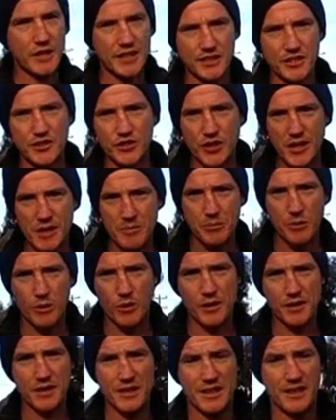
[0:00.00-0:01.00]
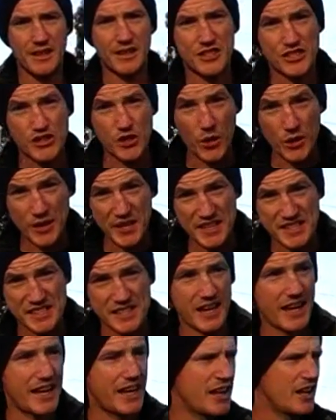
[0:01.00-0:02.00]
at the dream board, so they
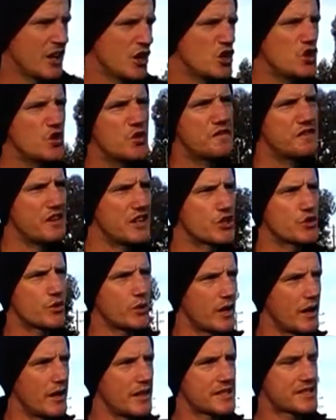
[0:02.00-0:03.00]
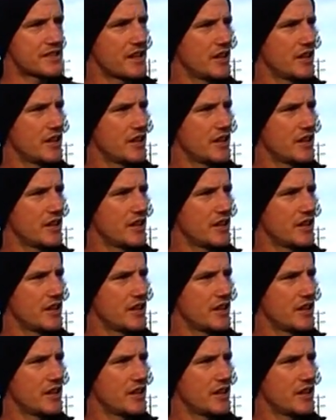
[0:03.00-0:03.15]
say, you visualise